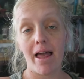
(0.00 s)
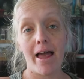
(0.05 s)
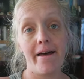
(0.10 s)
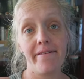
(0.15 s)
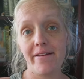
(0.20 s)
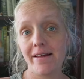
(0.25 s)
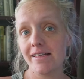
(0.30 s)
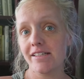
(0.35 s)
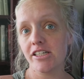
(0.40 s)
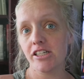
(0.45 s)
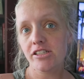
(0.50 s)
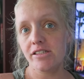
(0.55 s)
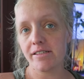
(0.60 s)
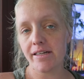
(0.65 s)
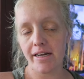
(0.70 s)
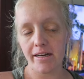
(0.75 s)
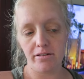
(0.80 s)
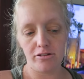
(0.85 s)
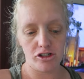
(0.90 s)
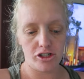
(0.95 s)
And then
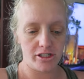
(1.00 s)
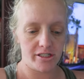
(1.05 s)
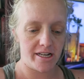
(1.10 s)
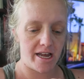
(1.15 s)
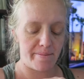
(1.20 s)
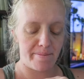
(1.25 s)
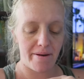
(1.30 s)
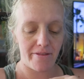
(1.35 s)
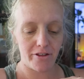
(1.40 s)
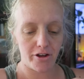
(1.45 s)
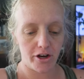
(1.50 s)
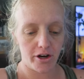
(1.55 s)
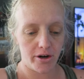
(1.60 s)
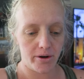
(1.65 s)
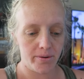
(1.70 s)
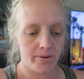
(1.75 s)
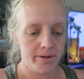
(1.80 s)
Teddy will just nap on the go.